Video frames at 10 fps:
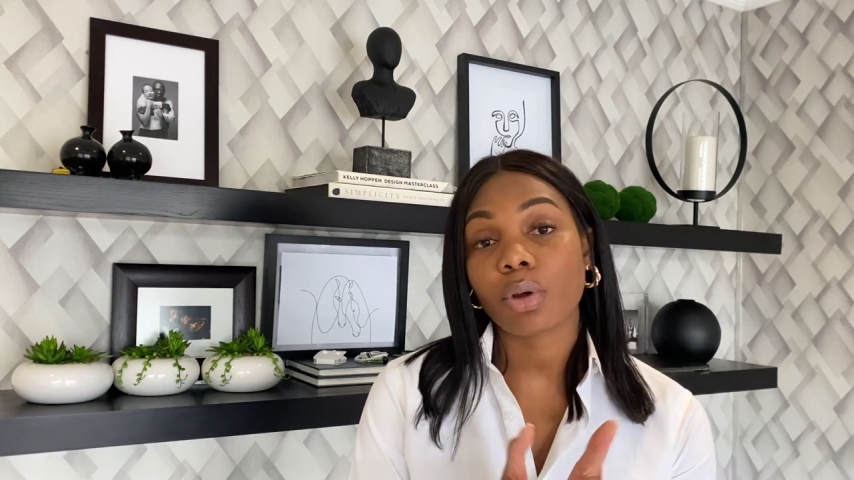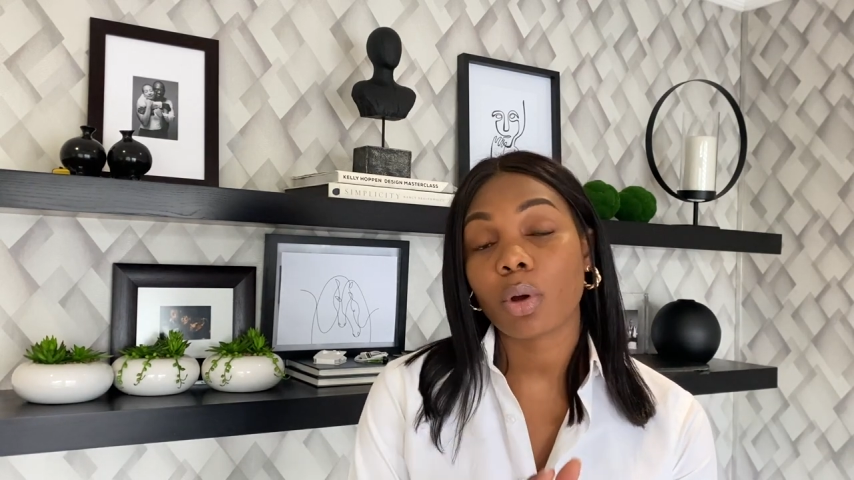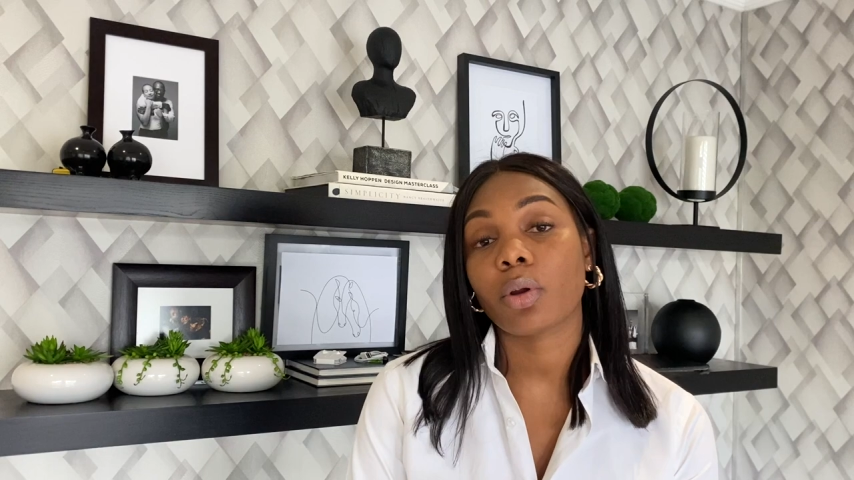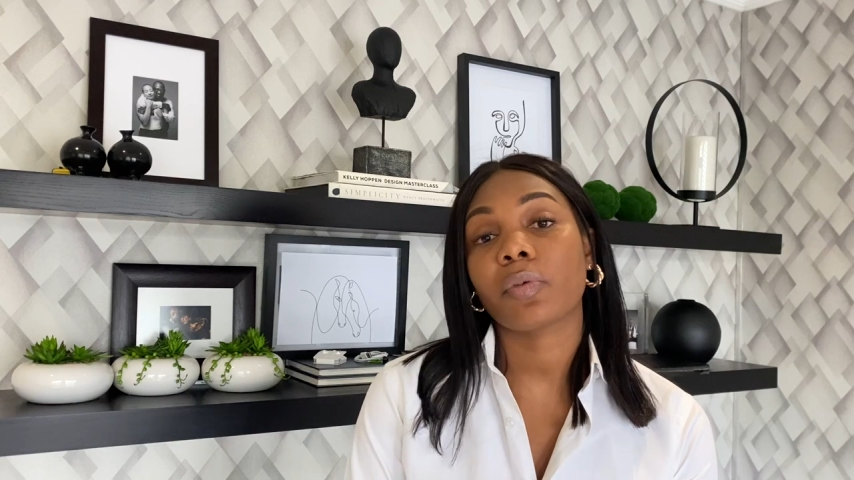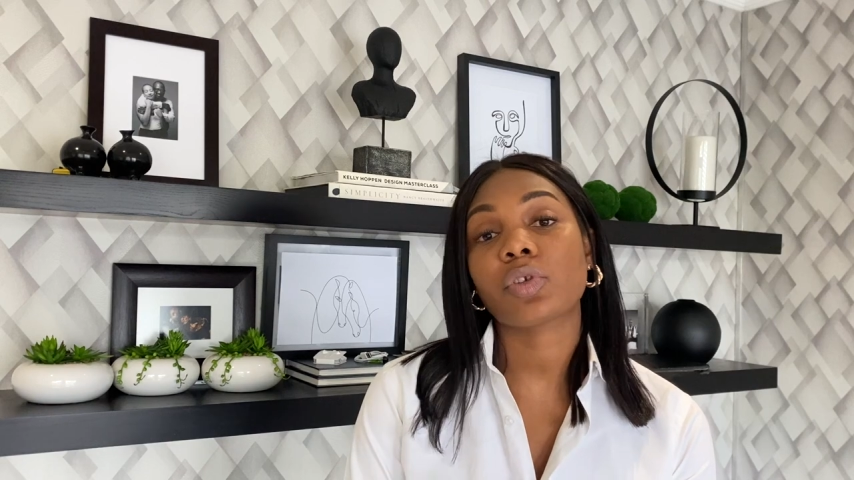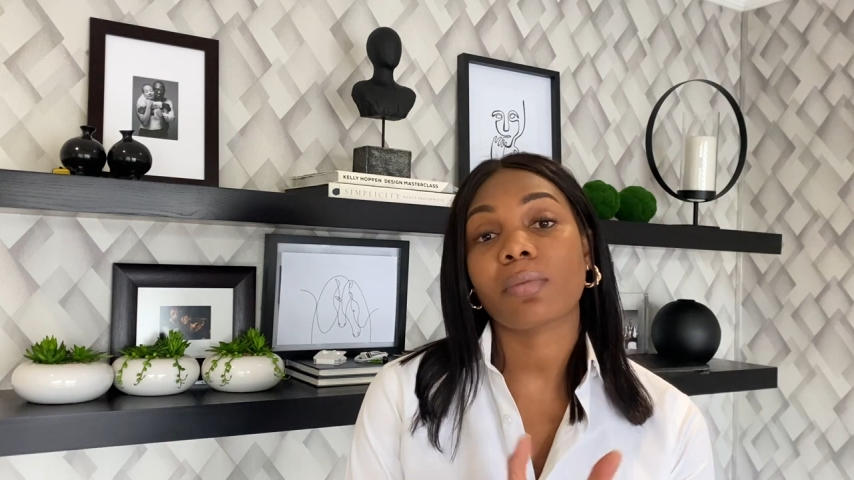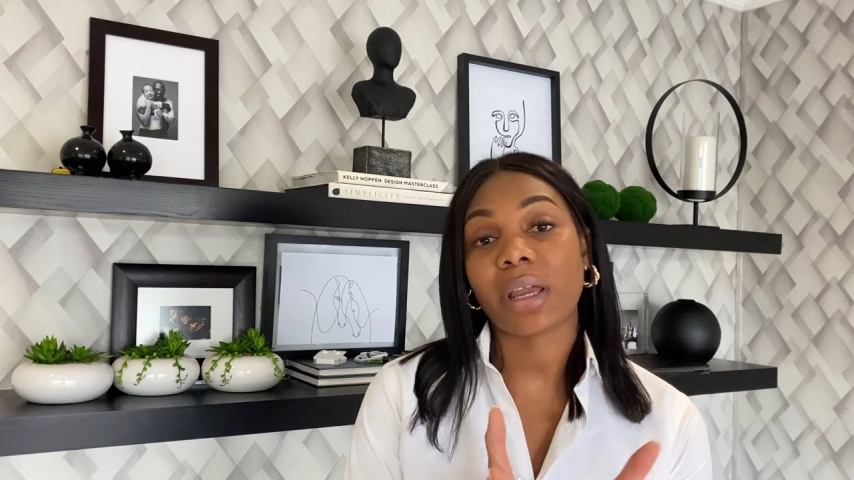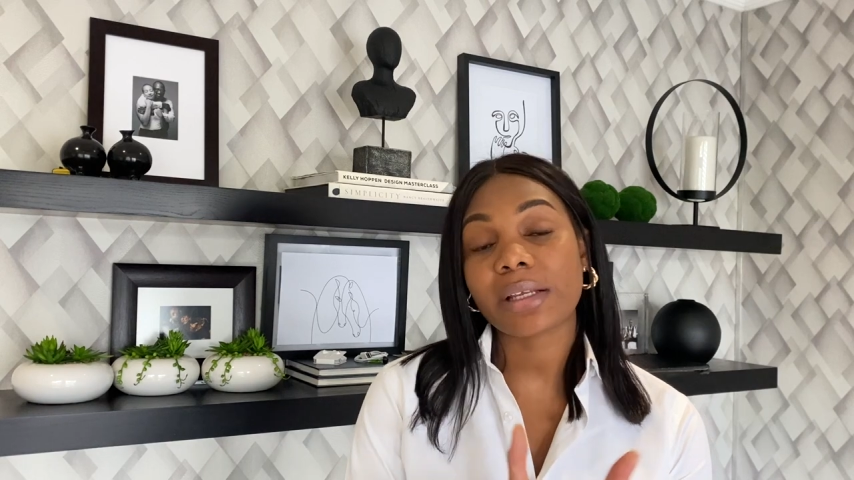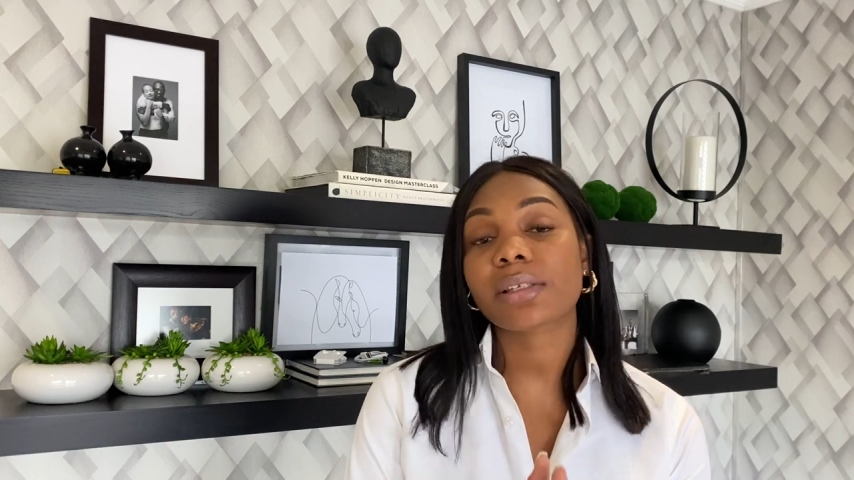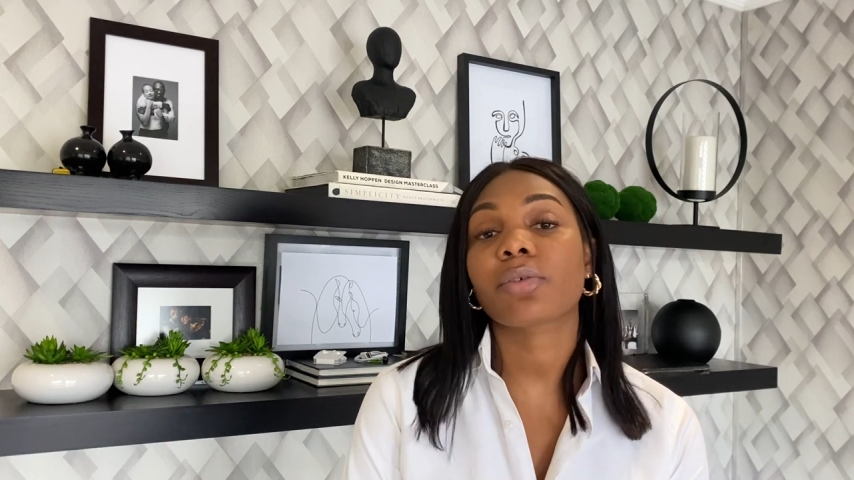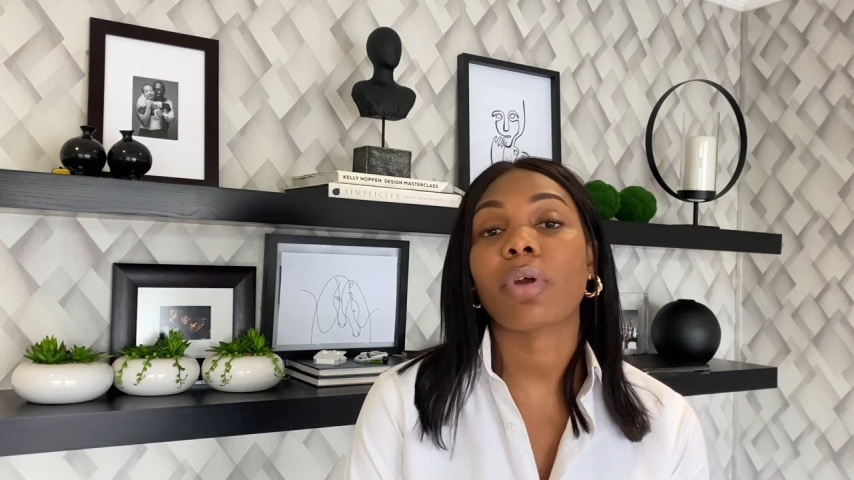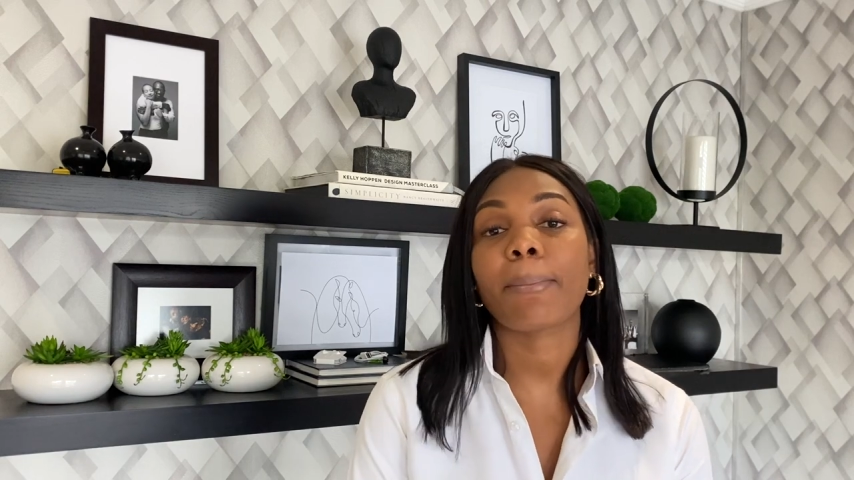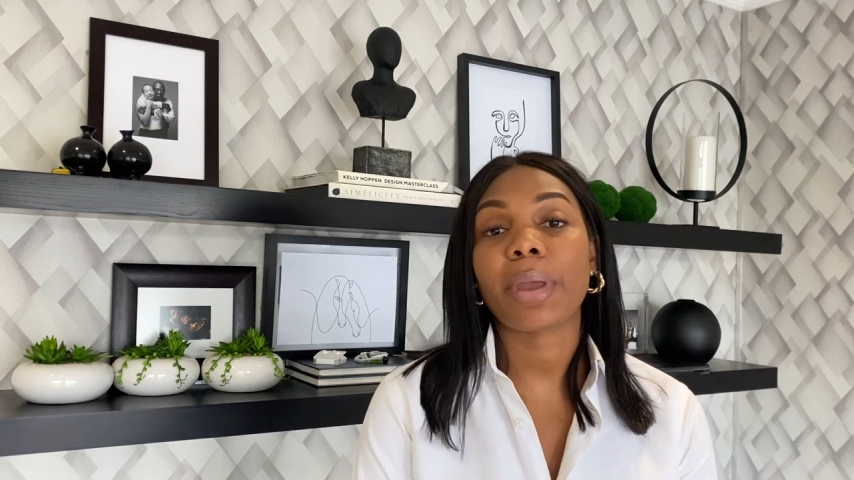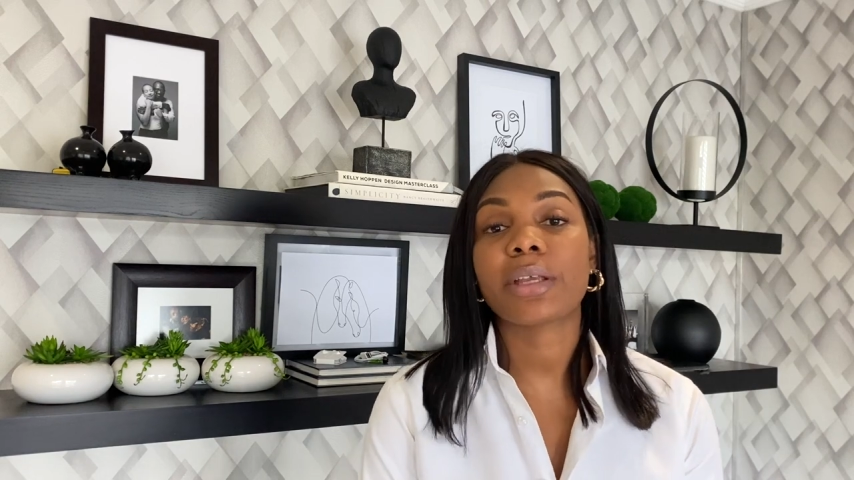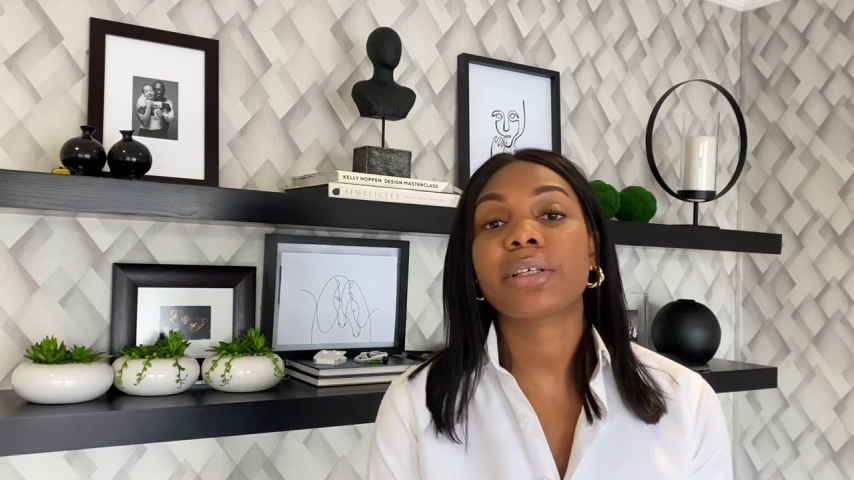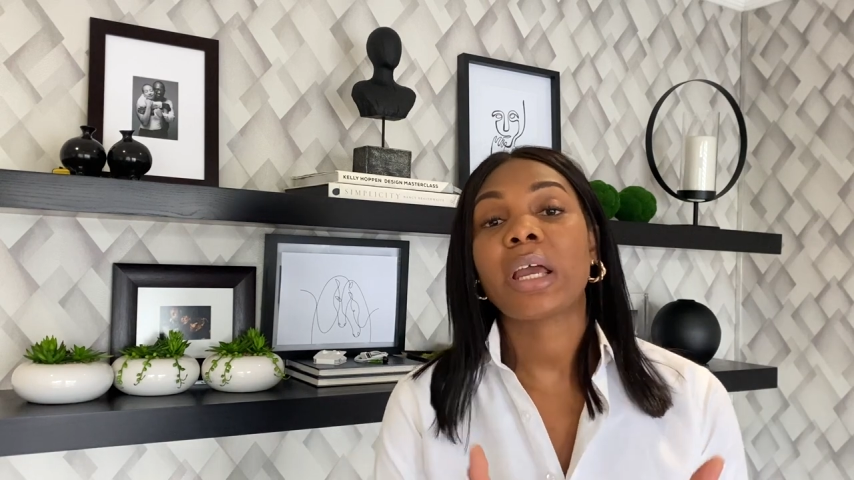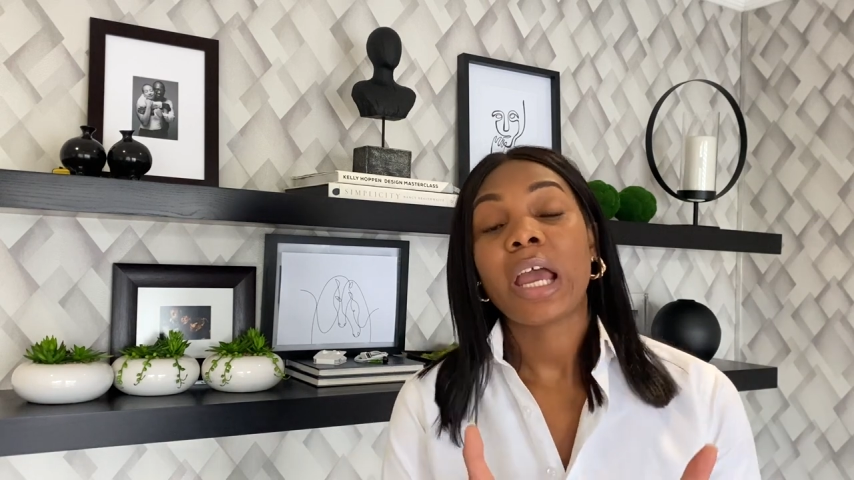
go on over to my Instagram page